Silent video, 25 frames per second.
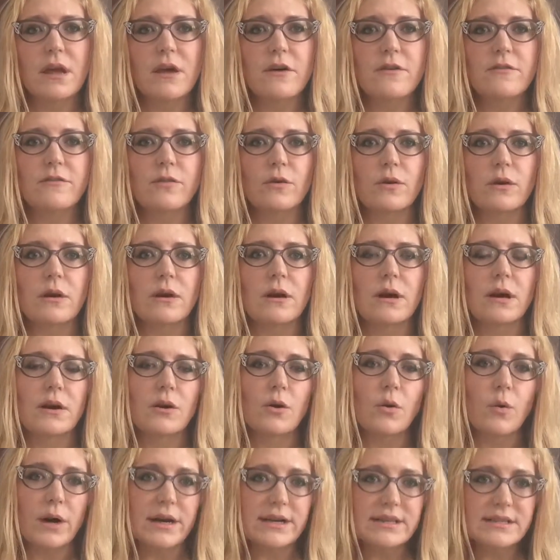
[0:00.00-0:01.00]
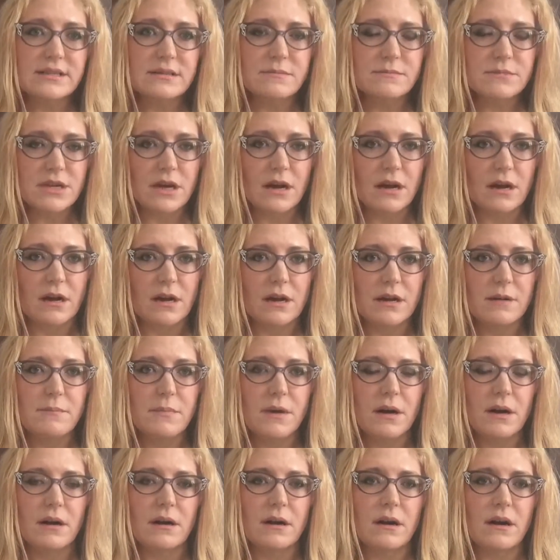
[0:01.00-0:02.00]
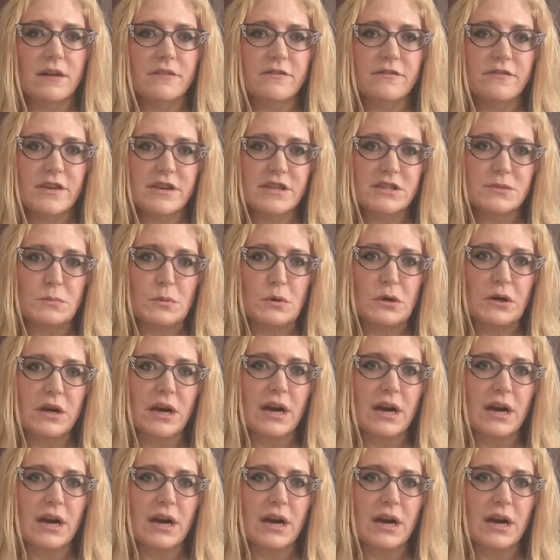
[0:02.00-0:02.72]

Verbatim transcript: for quite some time uh, on Facebook.